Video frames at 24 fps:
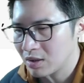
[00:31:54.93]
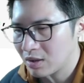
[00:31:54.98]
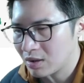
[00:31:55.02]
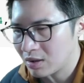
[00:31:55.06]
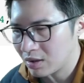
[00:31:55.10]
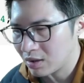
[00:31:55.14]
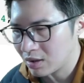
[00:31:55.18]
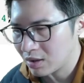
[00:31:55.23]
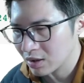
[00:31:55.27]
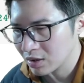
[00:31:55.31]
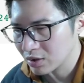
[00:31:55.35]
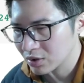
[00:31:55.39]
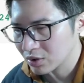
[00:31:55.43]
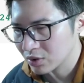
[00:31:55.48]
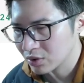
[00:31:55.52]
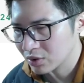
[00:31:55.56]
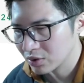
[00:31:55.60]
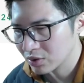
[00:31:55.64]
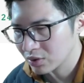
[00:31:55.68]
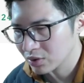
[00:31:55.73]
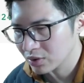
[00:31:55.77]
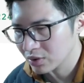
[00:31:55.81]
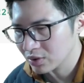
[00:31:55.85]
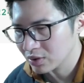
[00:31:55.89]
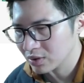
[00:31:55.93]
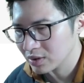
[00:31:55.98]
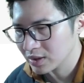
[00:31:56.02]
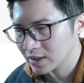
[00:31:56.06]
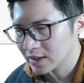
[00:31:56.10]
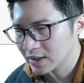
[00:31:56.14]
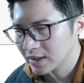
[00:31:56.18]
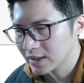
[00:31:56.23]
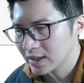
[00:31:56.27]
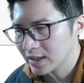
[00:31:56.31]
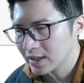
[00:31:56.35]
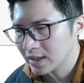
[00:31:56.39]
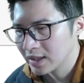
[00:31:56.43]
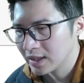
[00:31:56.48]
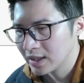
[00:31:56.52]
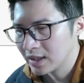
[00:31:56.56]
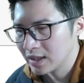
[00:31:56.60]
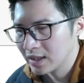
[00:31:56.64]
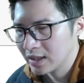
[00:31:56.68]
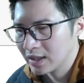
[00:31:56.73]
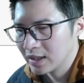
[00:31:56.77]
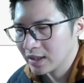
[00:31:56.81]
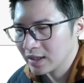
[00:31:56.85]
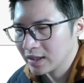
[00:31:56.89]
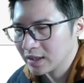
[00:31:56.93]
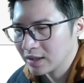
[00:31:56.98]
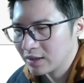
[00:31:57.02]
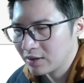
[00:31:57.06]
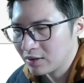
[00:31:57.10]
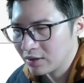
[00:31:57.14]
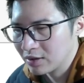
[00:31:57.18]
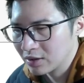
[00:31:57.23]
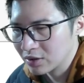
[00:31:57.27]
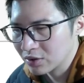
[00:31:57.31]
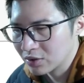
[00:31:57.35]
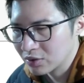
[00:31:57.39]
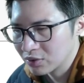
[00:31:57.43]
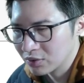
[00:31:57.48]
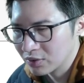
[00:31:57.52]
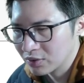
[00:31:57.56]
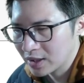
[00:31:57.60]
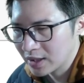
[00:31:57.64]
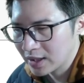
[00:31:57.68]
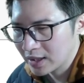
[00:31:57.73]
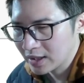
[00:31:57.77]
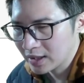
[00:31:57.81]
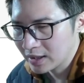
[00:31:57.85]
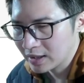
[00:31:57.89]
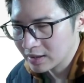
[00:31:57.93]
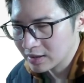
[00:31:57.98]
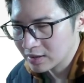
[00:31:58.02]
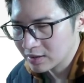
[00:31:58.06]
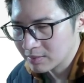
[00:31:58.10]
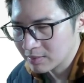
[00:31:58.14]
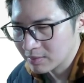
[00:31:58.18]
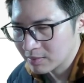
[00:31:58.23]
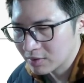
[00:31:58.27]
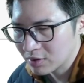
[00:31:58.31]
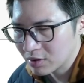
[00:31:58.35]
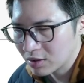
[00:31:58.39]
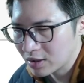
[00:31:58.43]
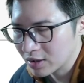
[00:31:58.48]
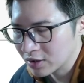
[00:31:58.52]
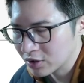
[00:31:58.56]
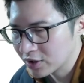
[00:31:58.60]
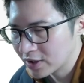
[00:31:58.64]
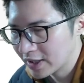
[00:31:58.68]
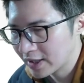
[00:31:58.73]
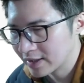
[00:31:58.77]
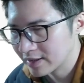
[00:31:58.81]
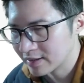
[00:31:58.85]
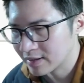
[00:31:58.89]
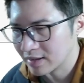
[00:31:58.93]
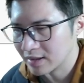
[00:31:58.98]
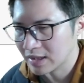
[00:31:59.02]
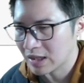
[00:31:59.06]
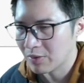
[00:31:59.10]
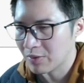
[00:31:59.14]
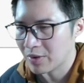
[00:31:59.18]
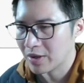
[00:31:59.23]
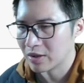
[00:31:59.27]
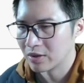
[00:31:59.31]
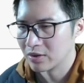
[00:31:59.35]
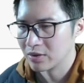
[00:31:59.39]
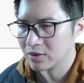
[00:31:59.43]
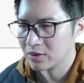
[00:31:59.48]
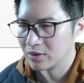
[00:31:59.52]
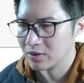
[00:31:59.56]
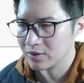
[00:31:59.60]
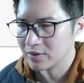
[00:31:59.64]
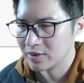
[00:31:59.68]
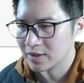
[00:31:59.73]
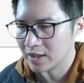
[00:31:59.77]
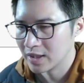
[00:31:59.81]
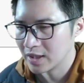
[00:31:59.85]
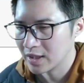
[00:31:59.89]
onto a torch tensor that we're going to use in